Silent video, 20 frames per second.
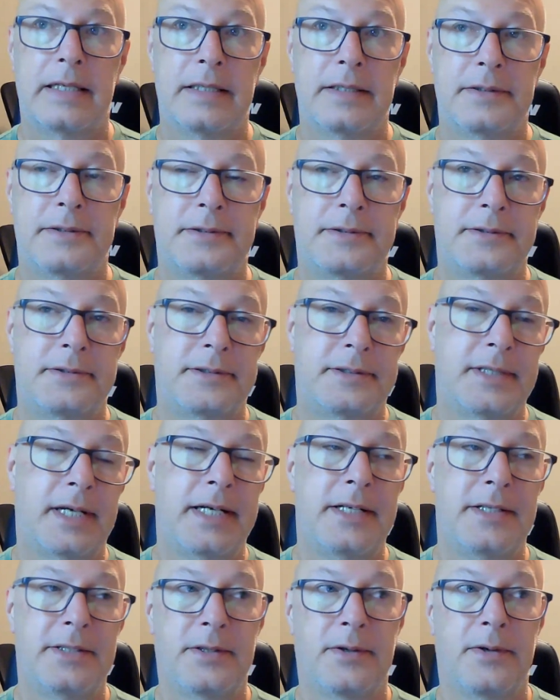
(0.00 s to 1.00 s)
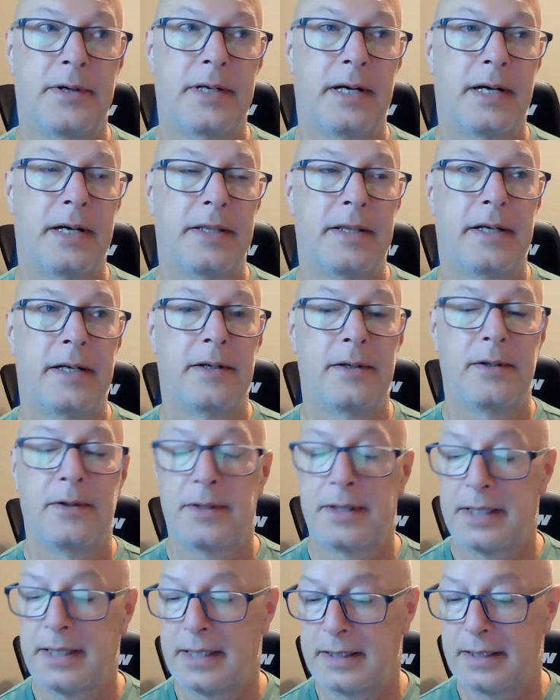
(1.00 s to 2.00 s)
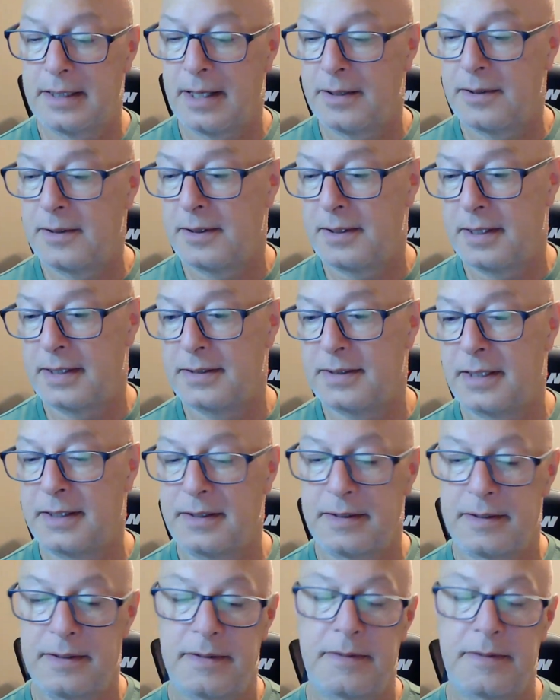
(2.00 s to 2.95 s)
studies going on that are looking at other things that